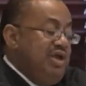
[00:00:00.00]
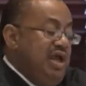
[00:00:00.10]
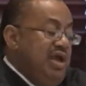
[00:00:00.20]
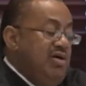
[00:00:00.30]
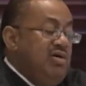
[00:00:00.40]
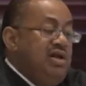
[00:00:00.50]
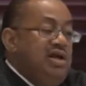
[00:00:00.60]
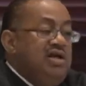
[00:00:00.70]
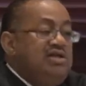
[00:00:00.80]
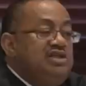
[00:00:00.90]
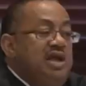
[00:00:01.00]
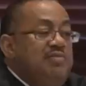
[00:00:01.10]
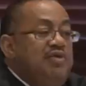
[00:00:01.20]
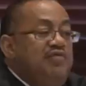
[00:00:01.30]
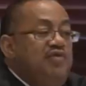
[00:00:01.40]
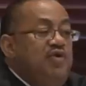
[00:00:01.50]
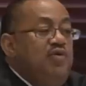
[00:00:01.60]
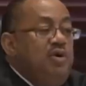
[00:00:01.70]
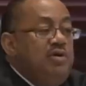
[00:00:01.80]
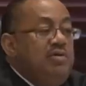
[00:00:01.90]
held in contempt of court